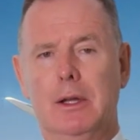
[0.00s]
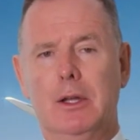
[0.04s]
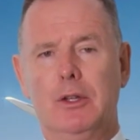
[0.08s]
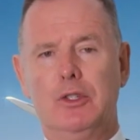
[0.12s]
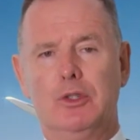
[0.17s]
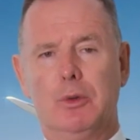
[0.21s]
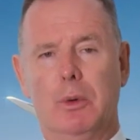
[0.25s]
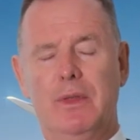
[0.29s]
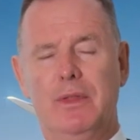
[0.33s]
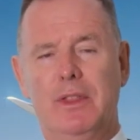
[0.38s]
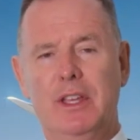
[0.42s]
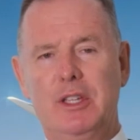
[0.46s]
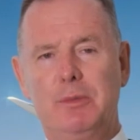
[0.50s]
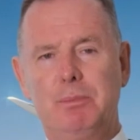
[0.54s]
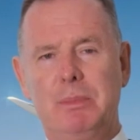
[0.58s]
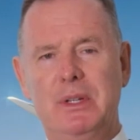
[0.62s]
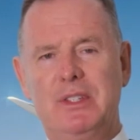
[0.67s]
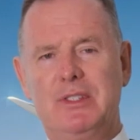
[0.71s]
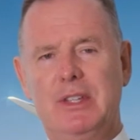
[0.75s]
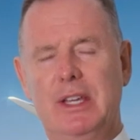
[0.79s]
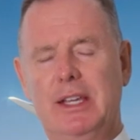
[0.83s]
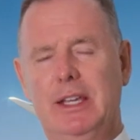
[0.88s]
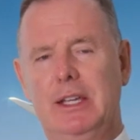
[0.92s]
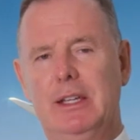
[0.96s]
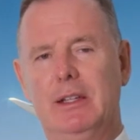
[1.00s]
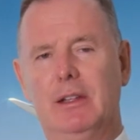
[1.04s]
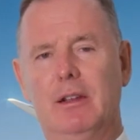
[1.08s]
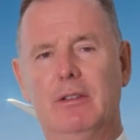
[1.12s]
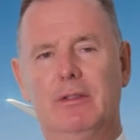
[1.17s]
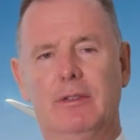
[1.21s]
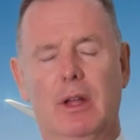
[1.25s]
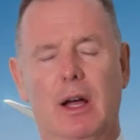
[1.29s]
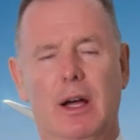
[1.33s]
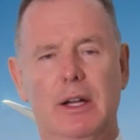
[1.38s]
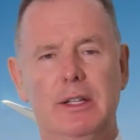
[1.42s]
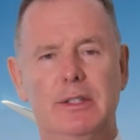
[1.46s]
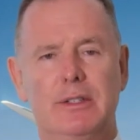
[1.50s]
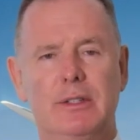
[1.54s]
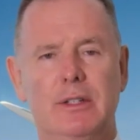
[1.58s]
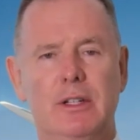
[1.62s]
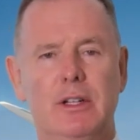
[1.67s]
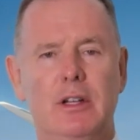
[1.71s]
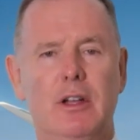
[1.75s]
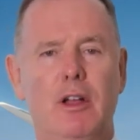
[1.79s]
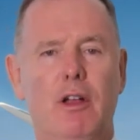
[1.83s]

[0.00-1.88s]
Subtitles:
So in this particular flight,